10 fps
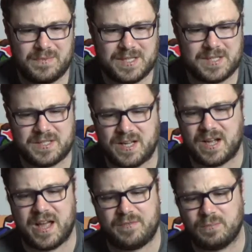As I said, I
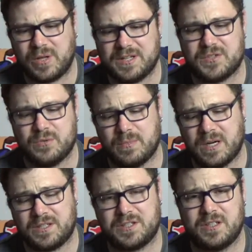haven't played too
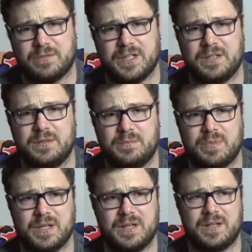much of it,
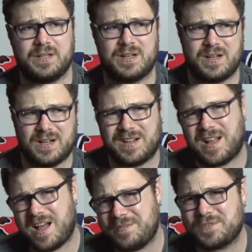but
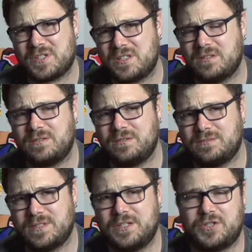I've still
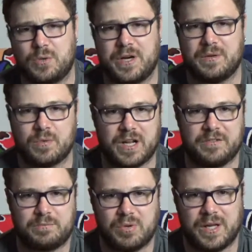enjoyed what
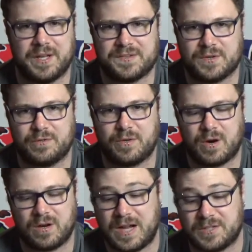I've played so
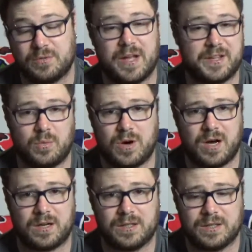far. I do like the
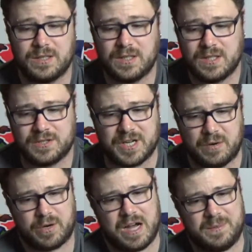Walker.
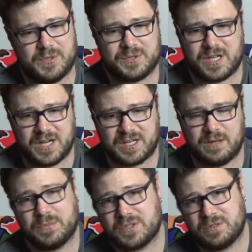Gyrocopter is kind of
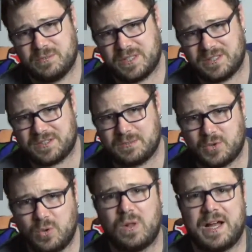cumbersome, but there's some
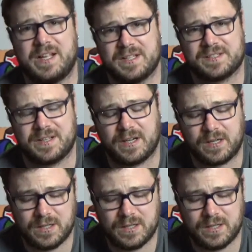cool ideas there.